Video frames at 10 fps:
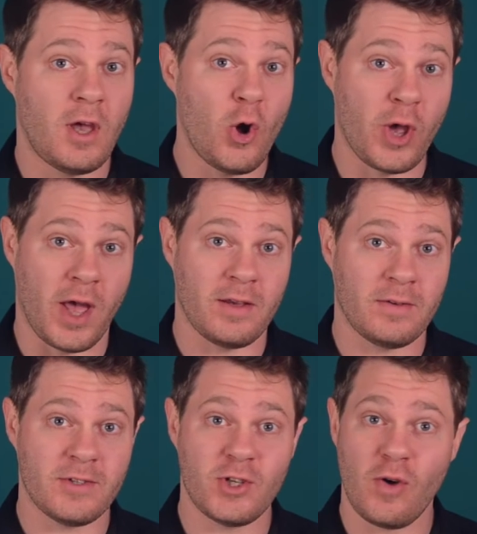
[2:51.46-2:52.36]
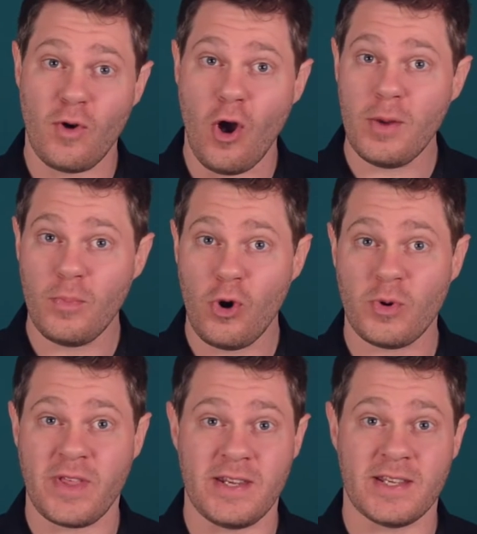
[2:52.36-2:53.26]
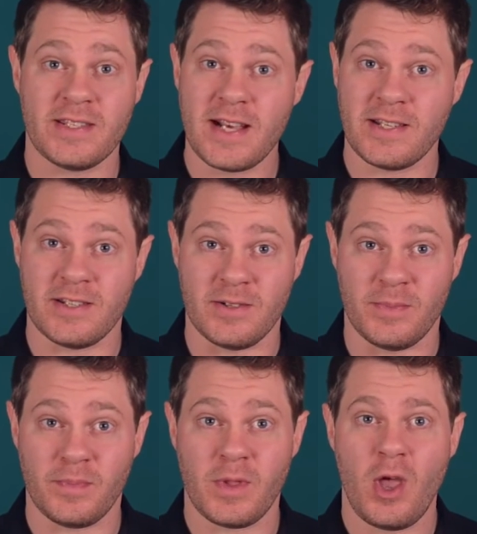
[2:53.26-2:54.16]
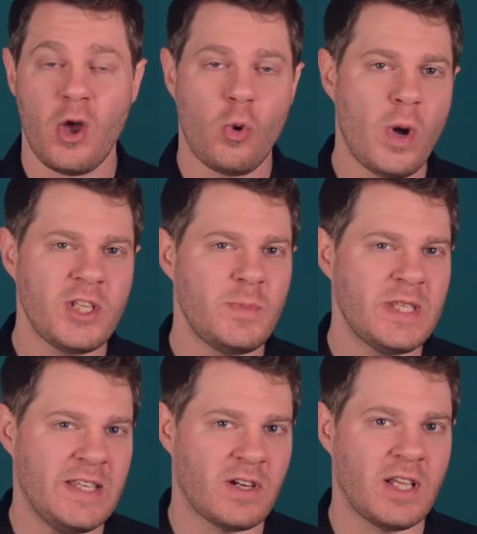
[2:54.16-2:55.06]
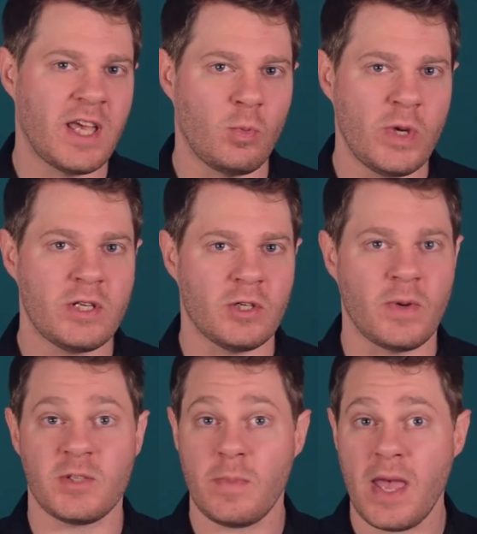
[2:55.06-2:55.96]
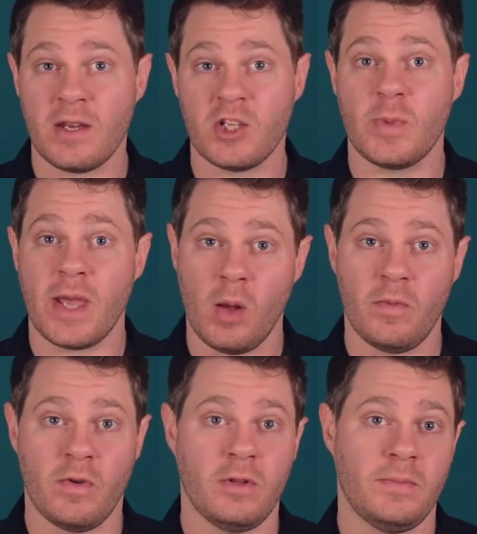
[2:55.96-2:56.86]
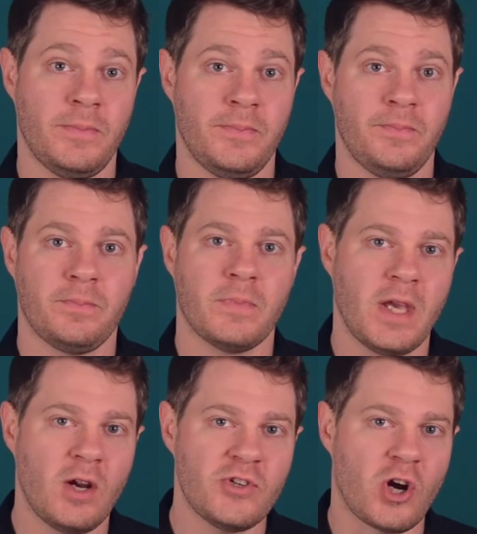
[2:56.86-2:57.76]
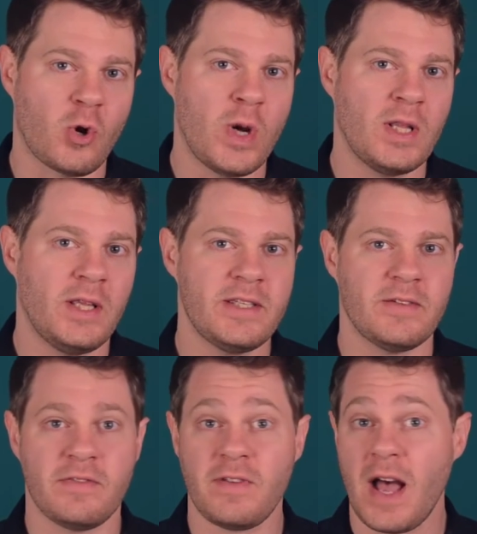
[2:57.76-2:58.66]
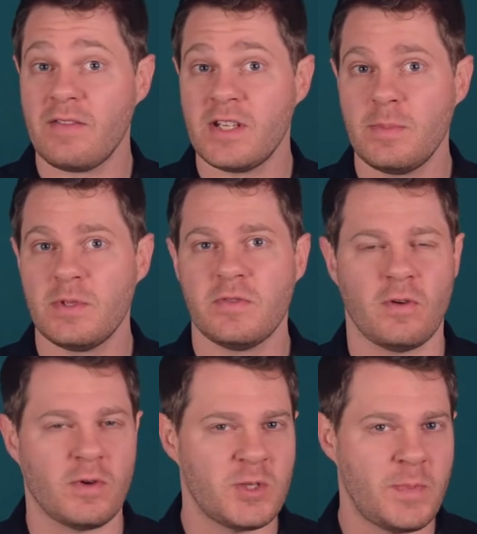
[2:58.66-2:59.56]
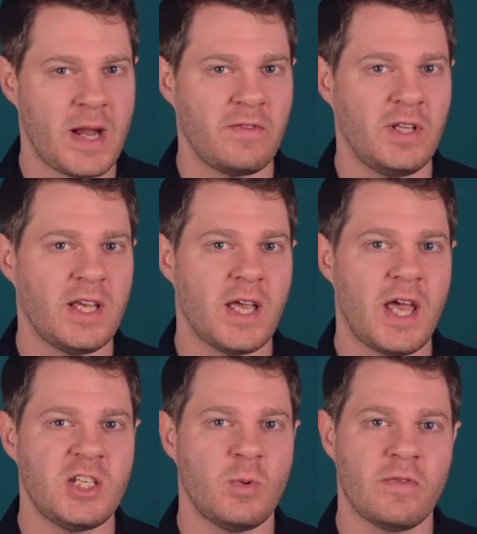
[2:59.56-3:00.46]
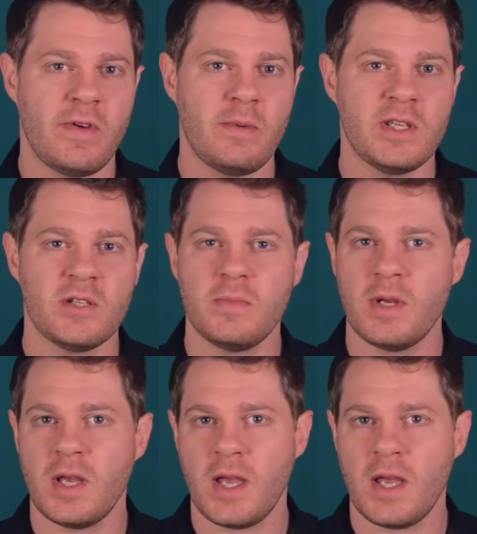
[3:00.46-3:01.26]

Okay, so if we're on board with ending sexism, what specifically can we do as men to be helpful? Here's our quick list of 5 tips for respectfully engaging with feminism